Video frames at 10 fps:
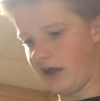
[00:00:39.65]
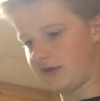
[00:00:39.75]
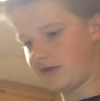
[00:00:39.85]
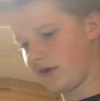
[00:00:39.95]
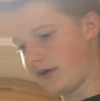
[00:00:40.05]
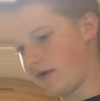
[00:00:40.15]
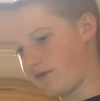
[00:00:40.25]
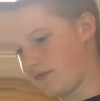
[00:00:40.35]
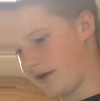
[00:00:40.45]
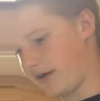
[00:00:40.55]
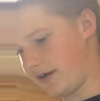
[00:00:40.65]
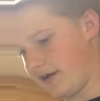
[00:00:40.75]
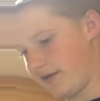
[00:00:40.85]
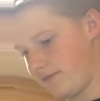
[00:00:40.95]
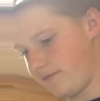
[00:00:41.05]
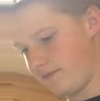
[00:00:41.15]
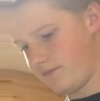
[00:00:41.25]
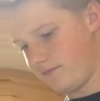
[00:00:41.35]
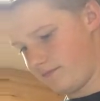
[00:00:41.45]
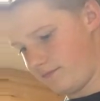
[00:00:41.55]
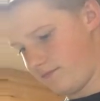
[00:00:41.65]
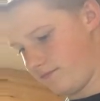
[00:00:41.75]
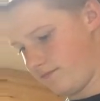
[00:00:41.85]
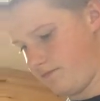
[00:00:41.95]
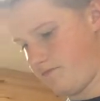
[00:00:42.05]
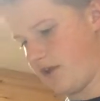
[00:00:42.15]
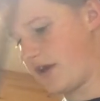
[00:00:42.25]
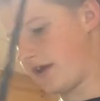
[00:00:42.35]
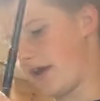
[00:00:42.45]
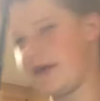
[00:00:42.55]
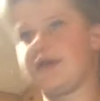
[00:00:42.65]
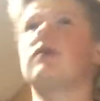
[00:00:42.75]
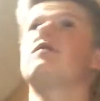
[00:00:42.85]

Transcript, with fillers: I'll start out with my bait cast